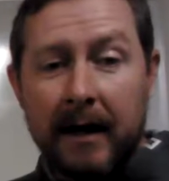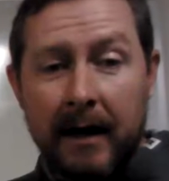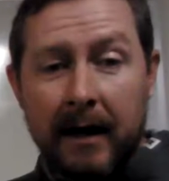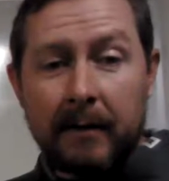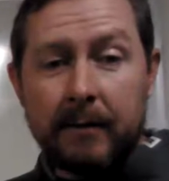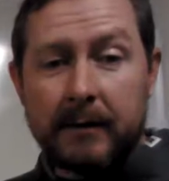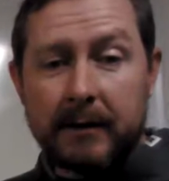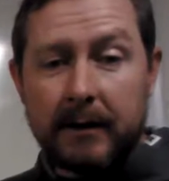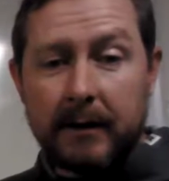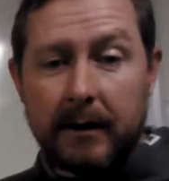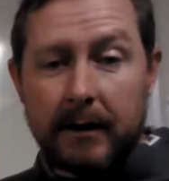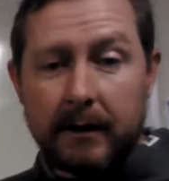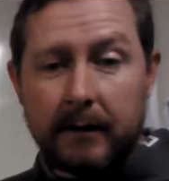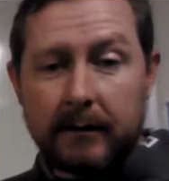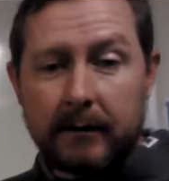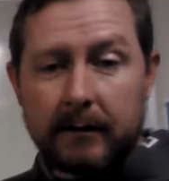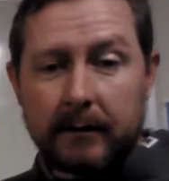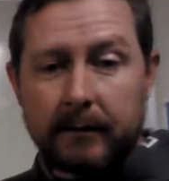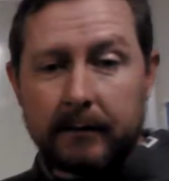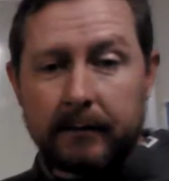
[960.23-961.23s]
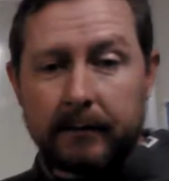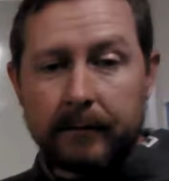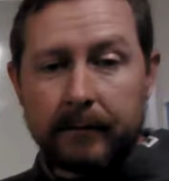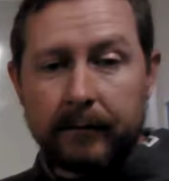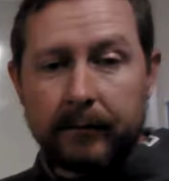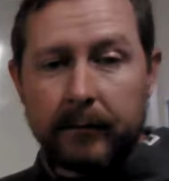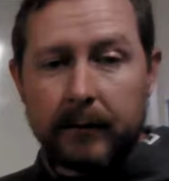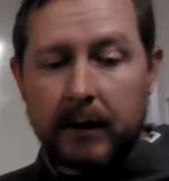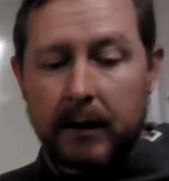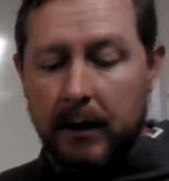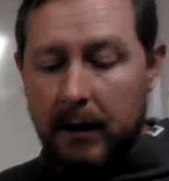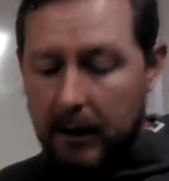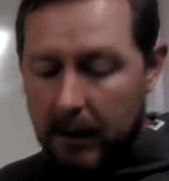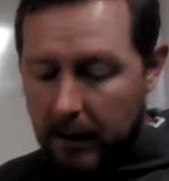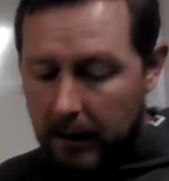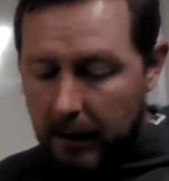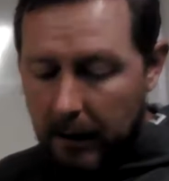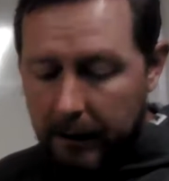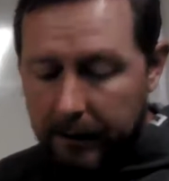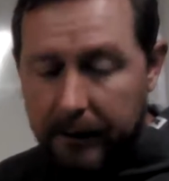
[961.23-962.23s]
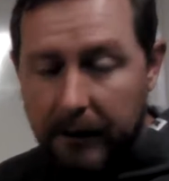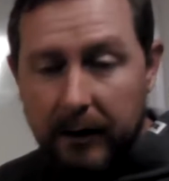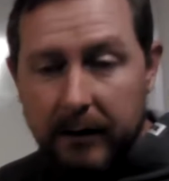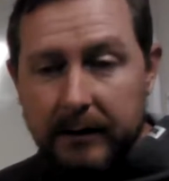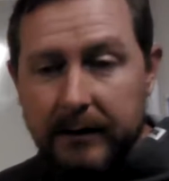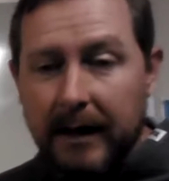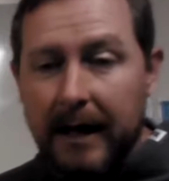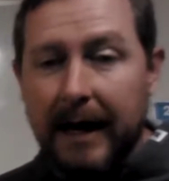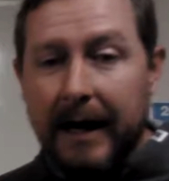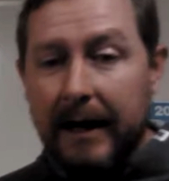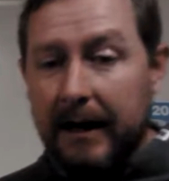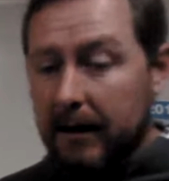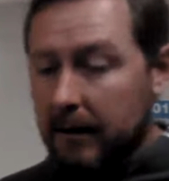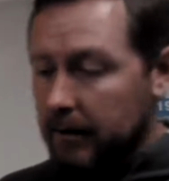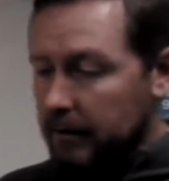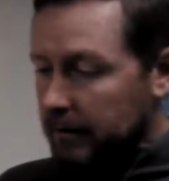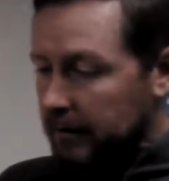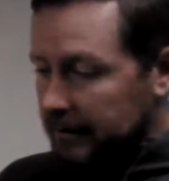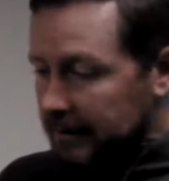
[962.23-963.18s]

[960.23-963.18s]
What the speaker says: amps it is. There's a